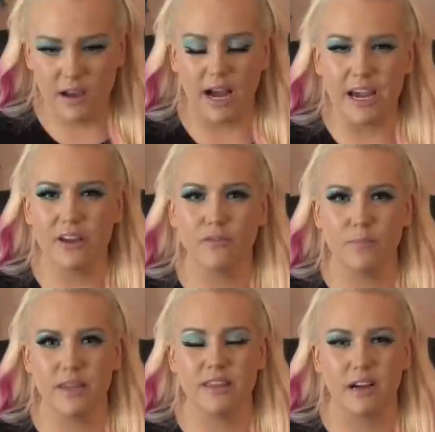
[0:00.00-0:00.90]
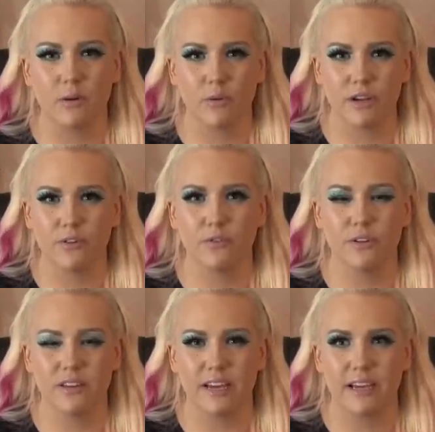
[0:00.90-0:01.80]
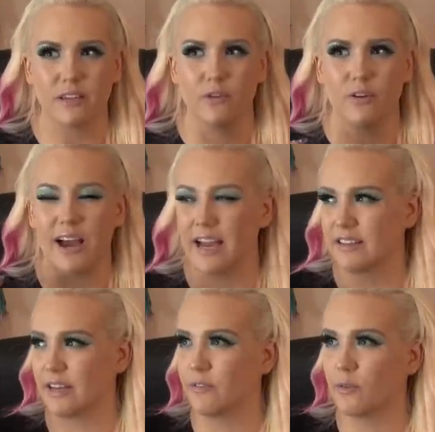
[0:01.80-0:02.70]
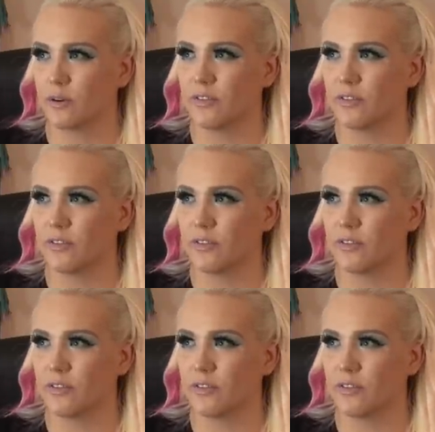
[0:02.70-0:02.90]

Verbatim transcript: I have been there where you feel like you've had like four